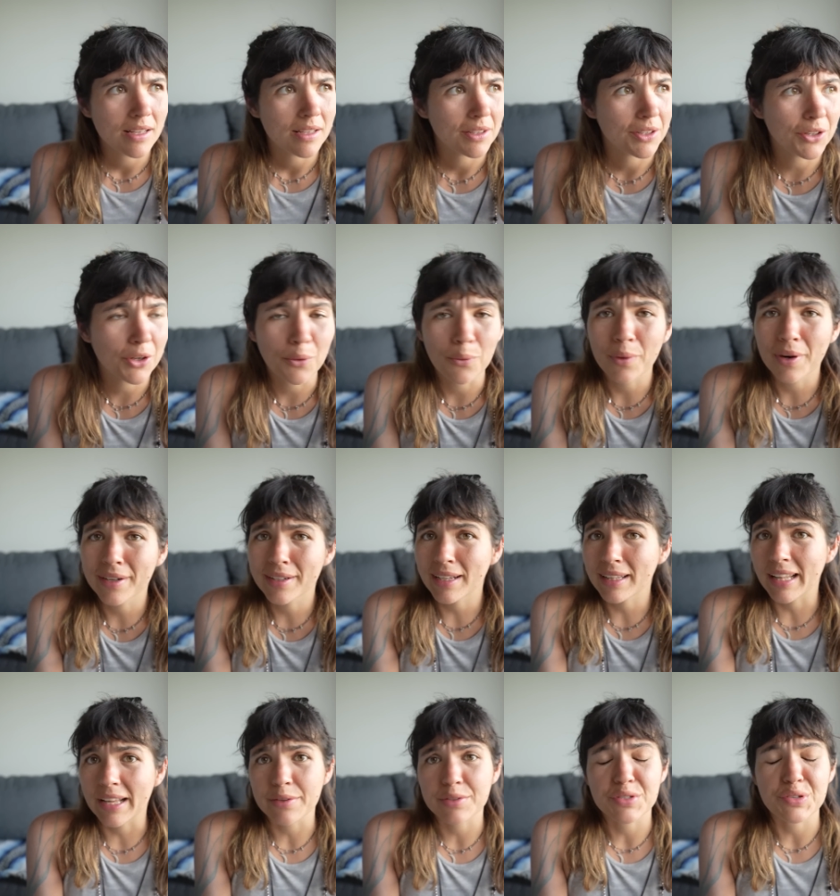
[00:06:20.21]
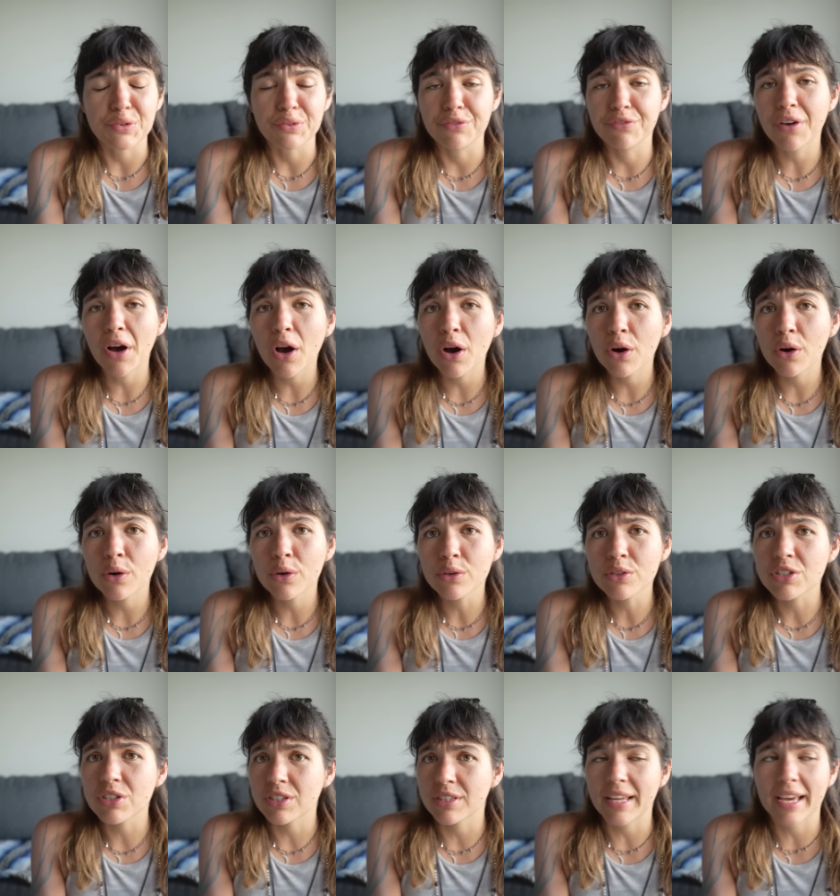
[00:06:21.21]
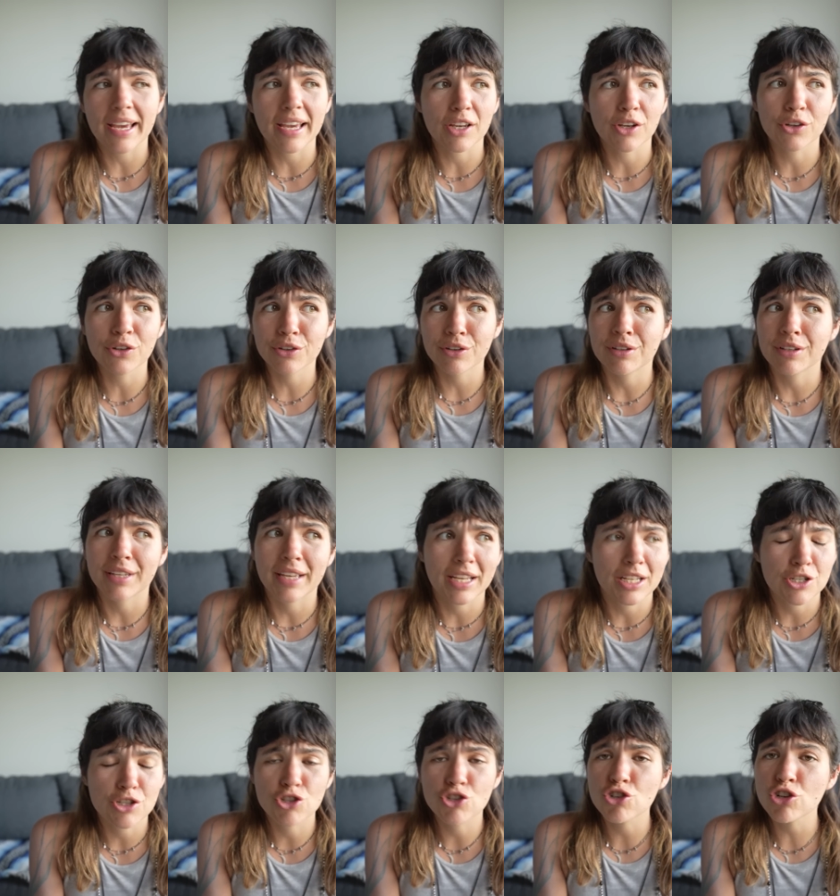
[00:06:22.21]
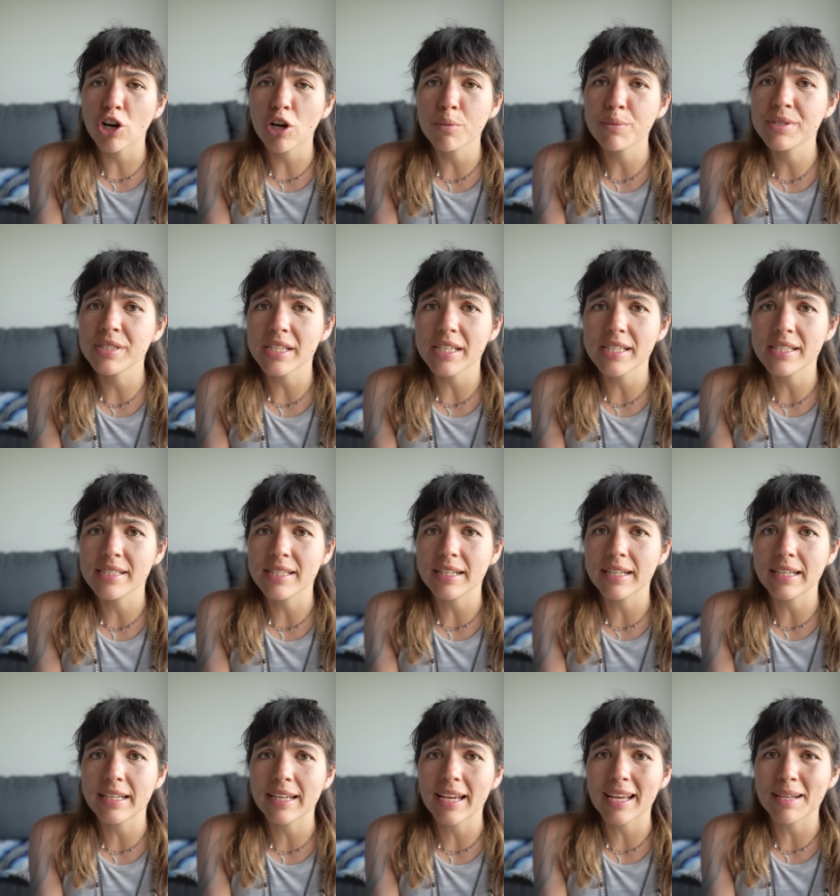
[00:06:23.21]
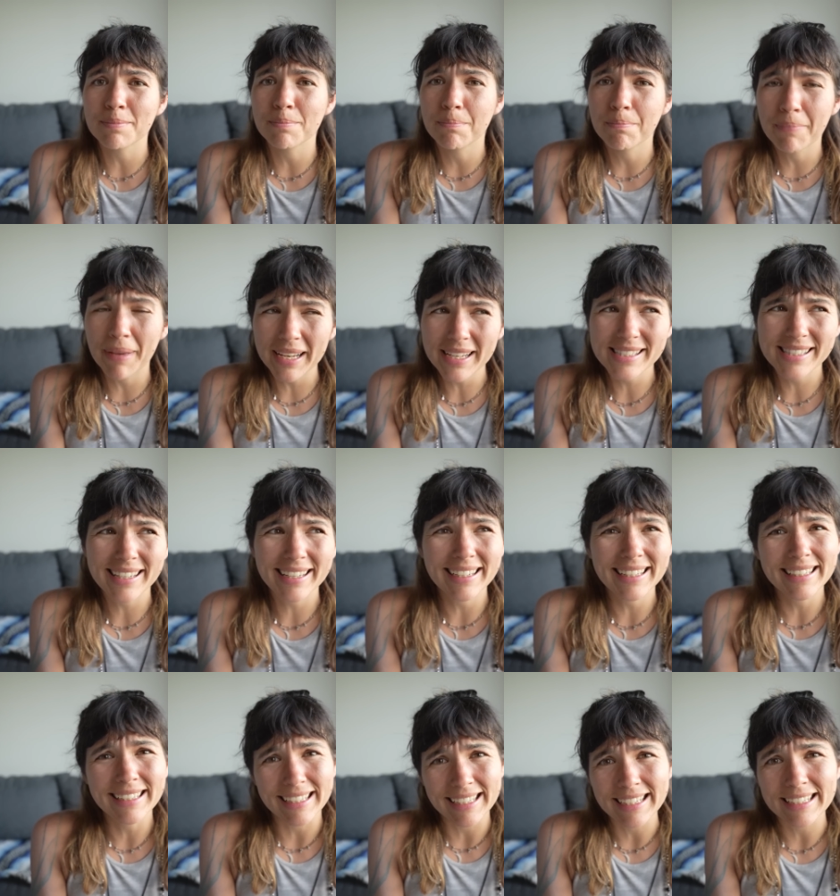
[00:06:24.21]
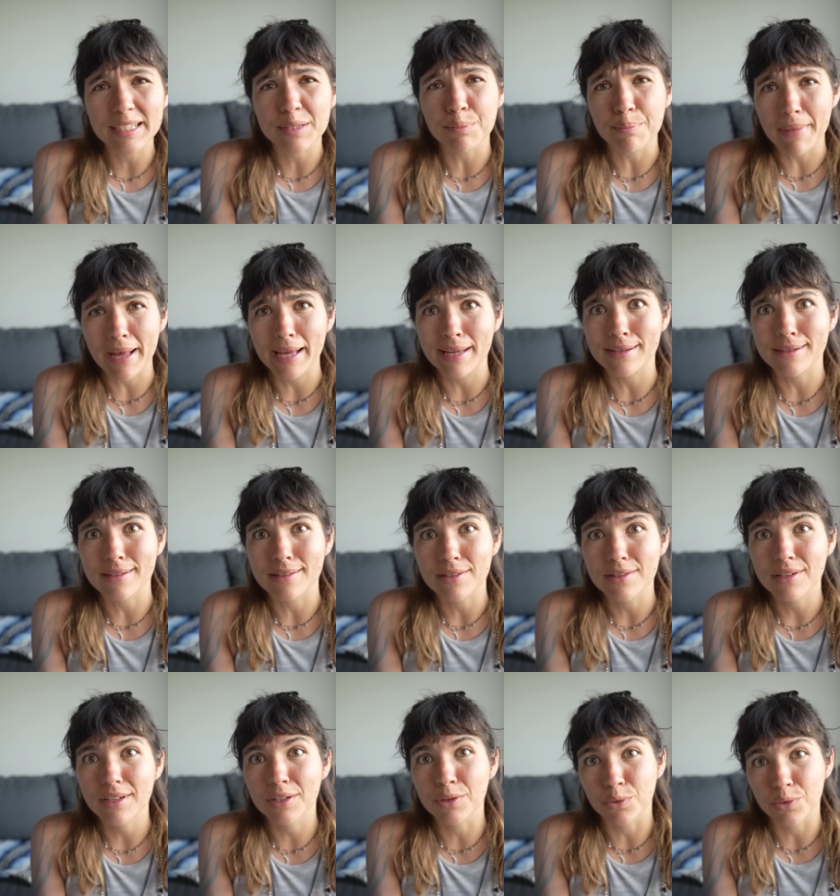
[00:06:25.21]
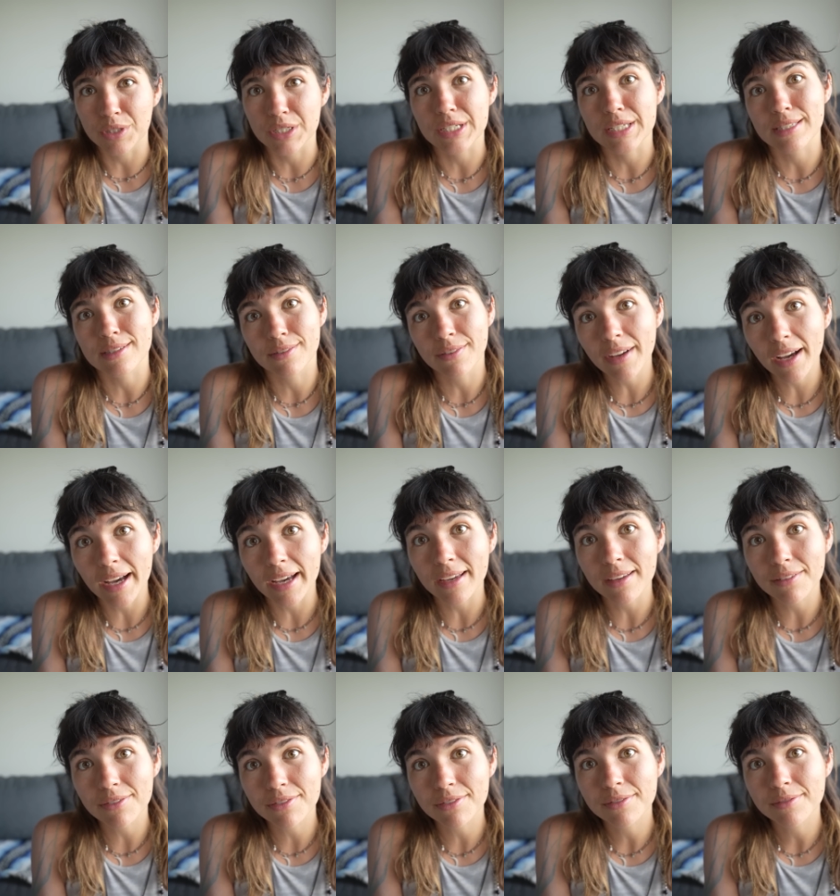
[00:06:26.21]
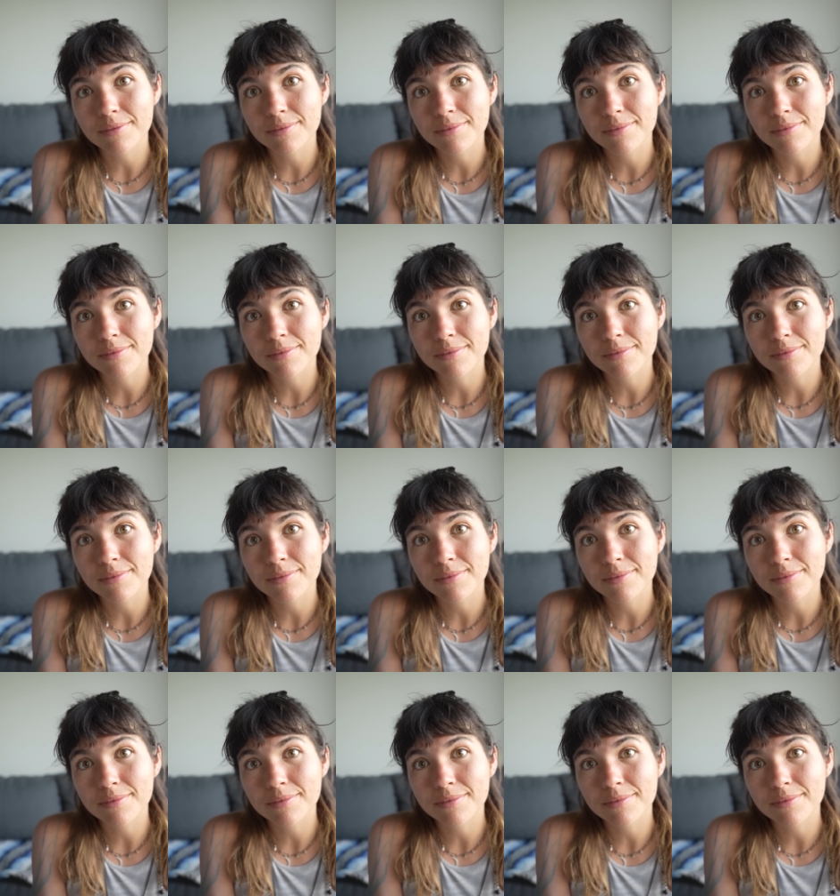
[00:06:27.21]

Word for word: you know, weren't allowed to vote, they couldn't get jobs easily, and basically needed men in order to survive.